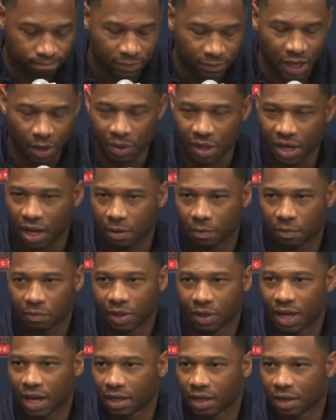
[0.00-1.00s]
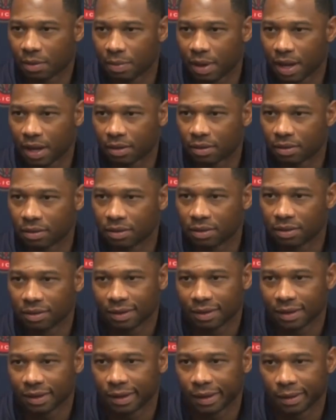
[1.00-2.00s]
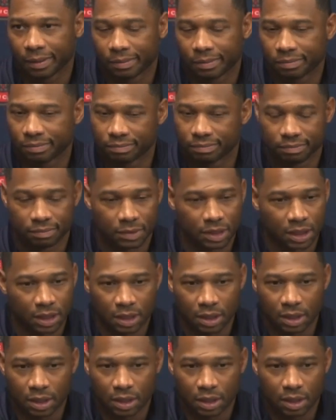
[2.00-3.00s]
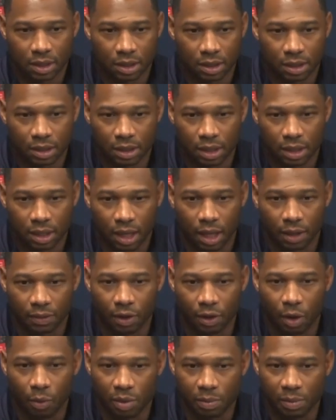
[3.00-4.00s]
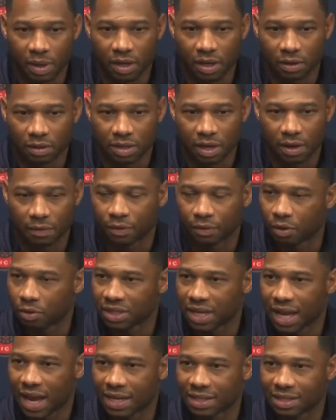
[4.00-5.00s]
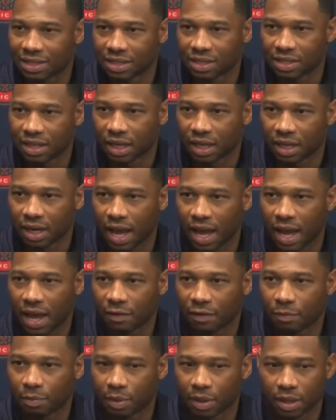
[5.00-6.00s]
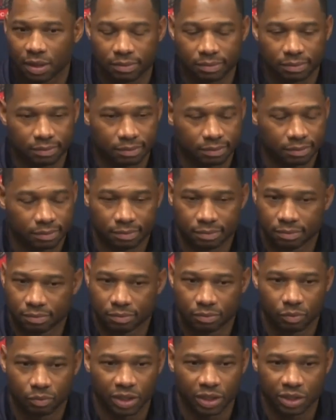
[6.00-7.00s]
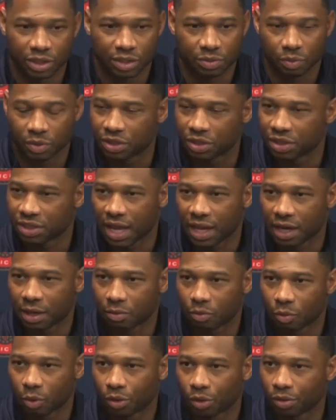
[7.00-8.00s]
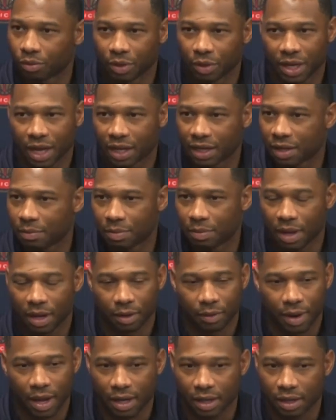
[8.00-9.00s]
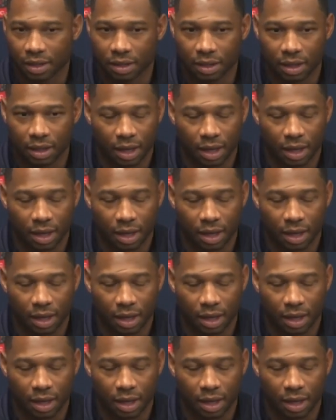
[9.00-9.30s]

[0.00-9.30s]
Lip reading: Yeah, we got to get better. I thought we made it tough for those guys in the second half, but we just got to work. We got to get better at it.